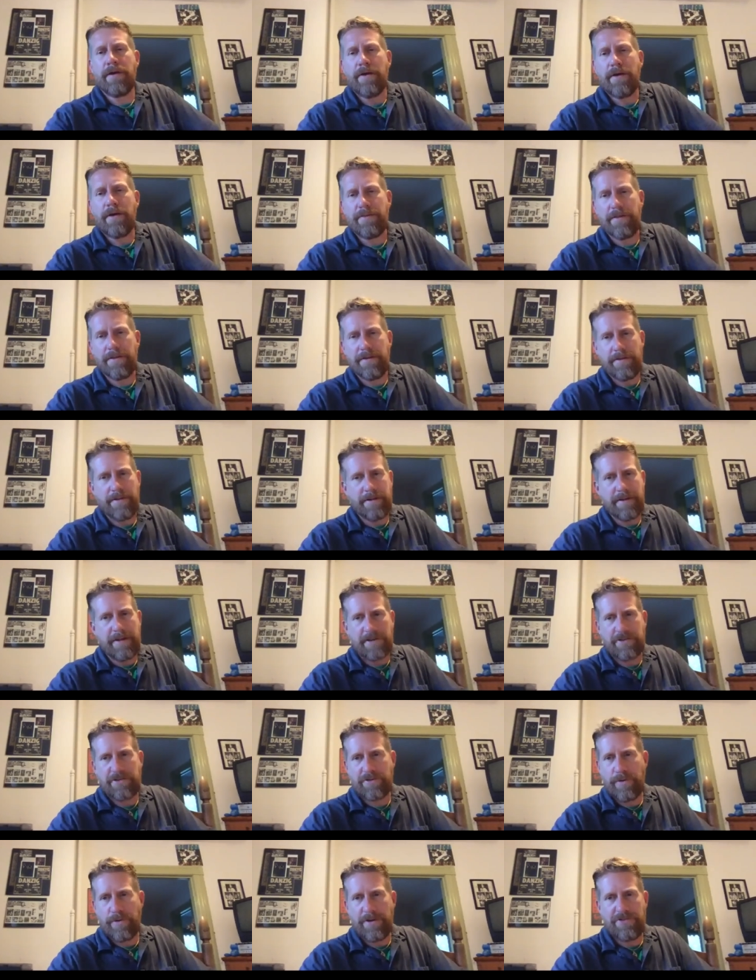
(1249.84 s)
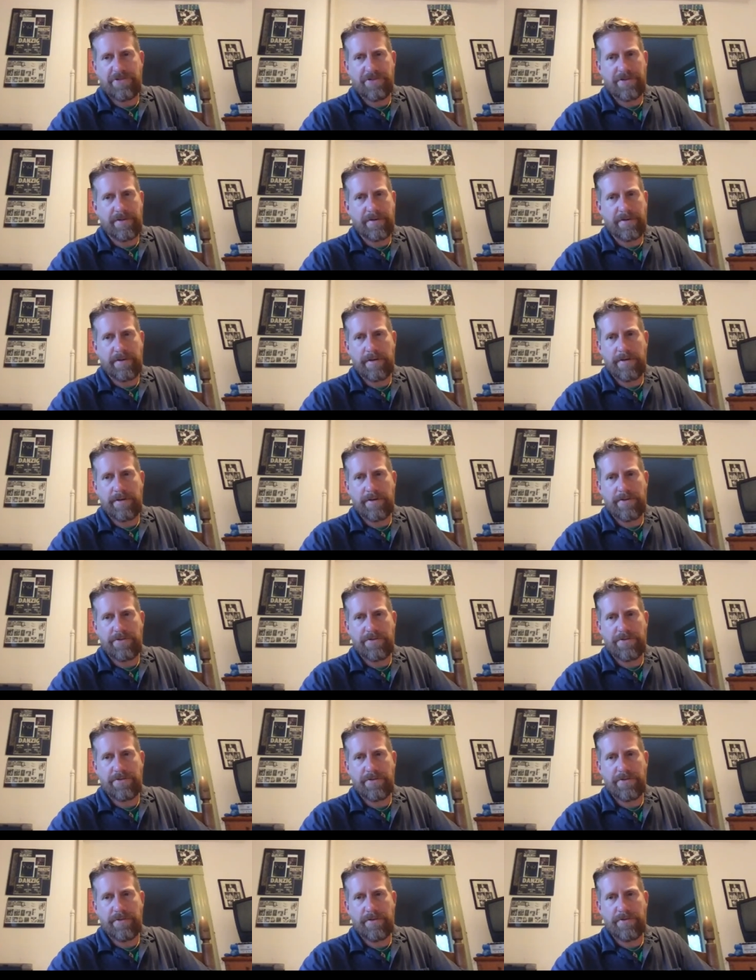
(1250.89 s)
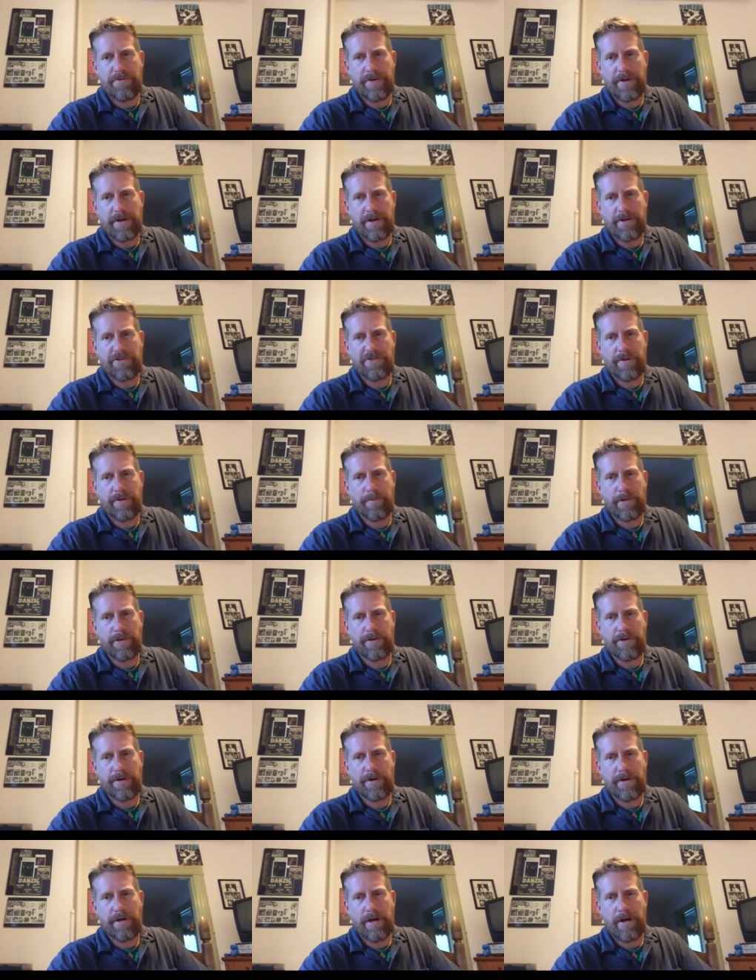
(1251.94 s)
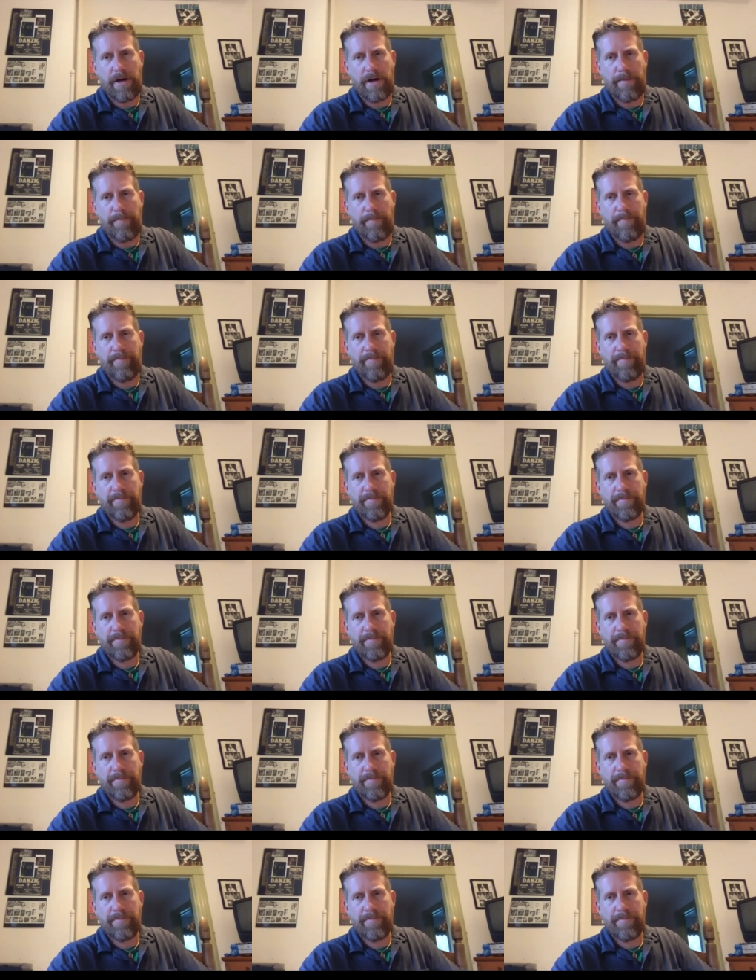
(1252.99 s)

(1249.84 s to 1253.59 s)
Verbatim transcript: the, the next question is, is very similar um,